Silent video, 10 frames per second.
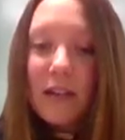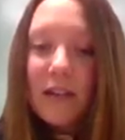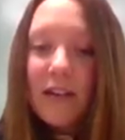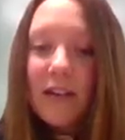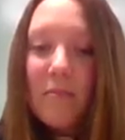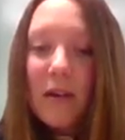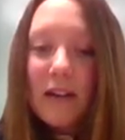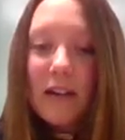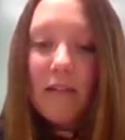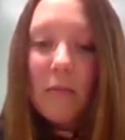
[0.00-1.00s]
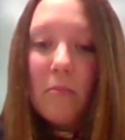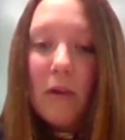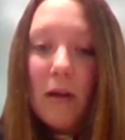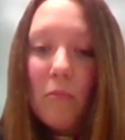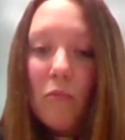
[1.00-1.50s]
think. And now
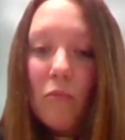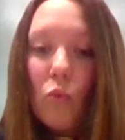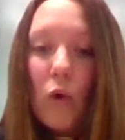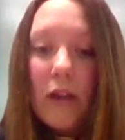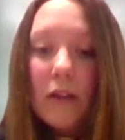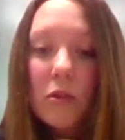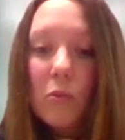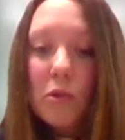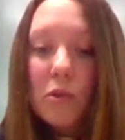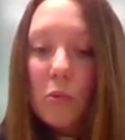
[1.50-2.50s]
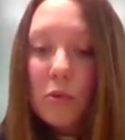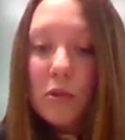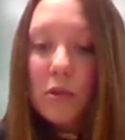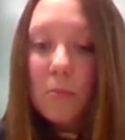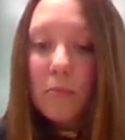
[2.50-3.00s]
I'm wet. So someone
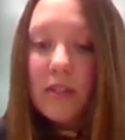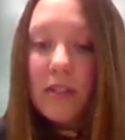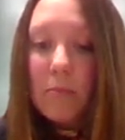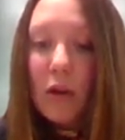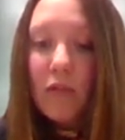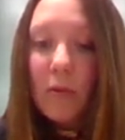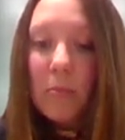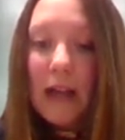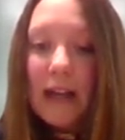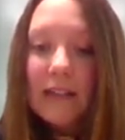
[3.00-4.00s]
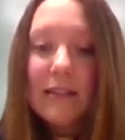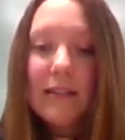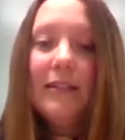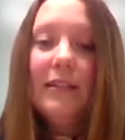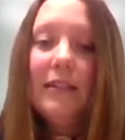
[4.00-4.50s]
wants a demo for Blast.
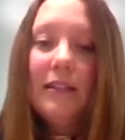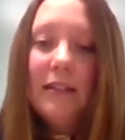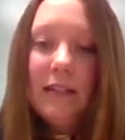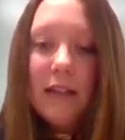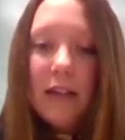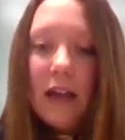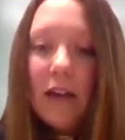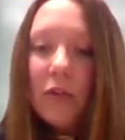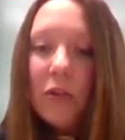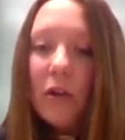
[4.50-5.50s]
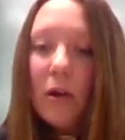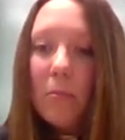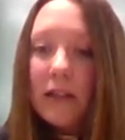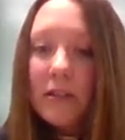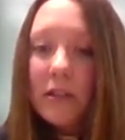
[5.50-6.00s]
Have you got a
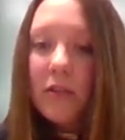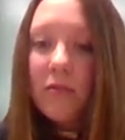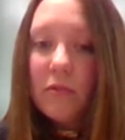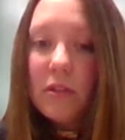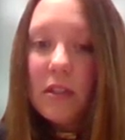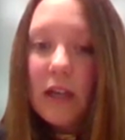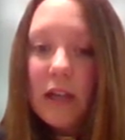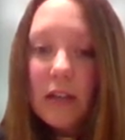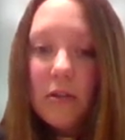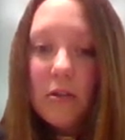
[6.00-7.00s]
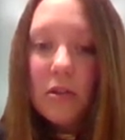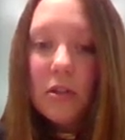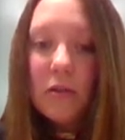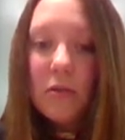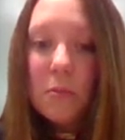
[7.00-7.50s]
blast that you've run today that you can
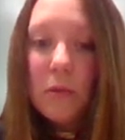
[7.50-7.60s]
show?